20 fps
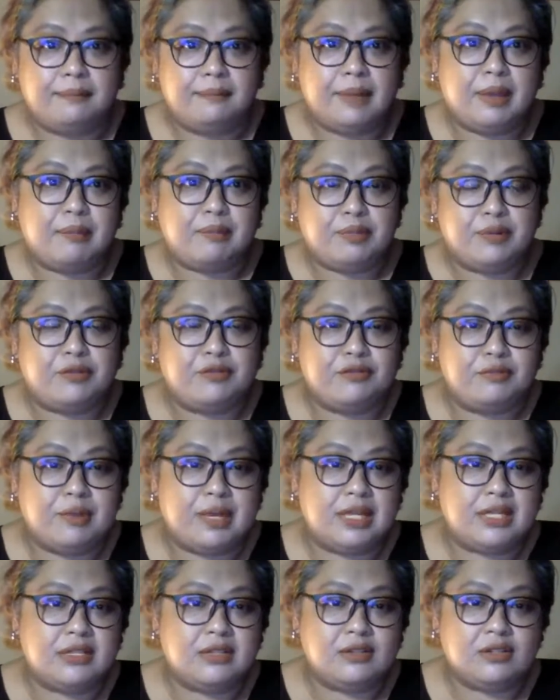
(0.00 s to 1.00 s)

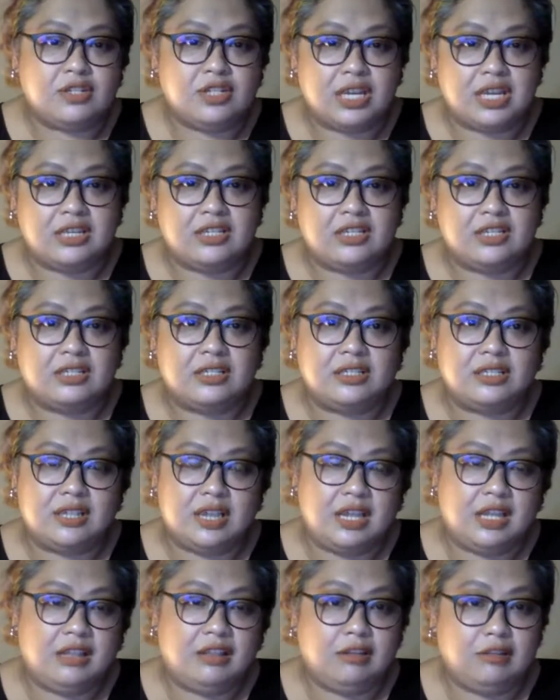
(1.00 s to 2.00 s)
improvements or changes
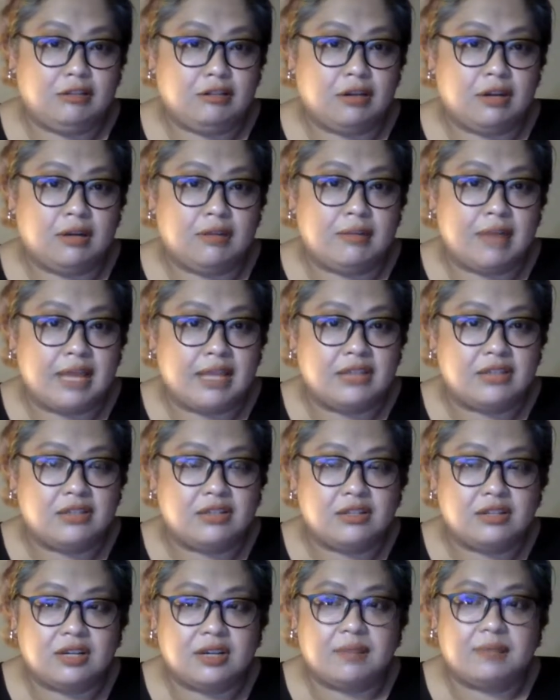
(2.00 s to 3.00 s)
in your
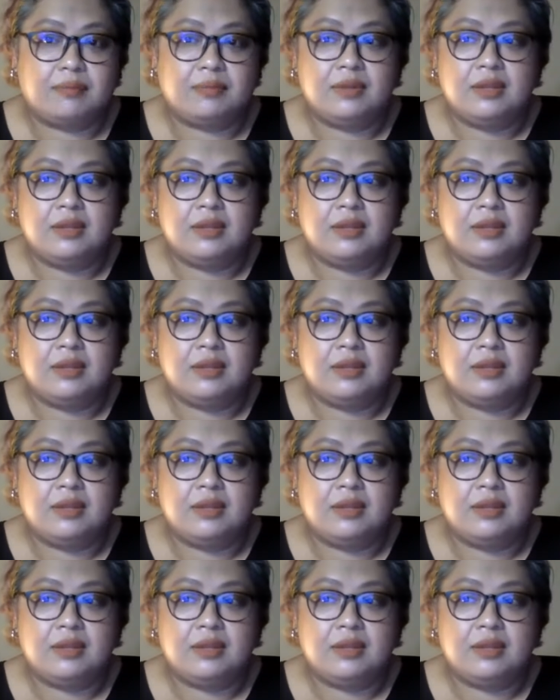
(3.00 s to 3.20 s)
manuscript.